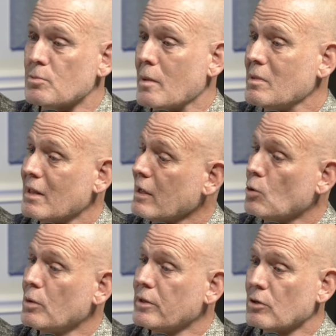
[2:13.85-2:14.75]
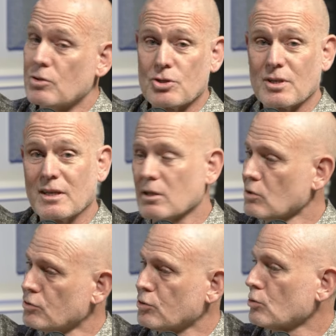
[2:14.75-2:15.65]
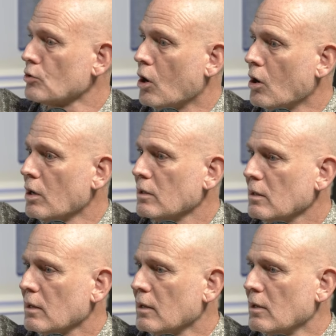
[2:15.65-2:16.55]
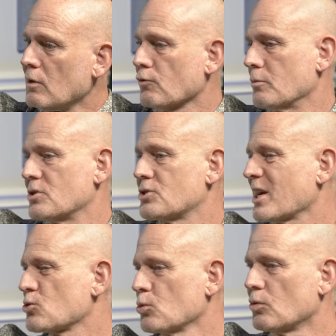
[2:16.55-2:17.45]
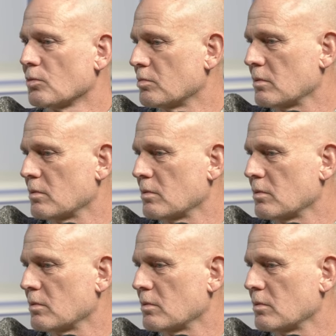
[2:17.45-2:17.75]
Maybe they like going there just to get a little turned on from the sexual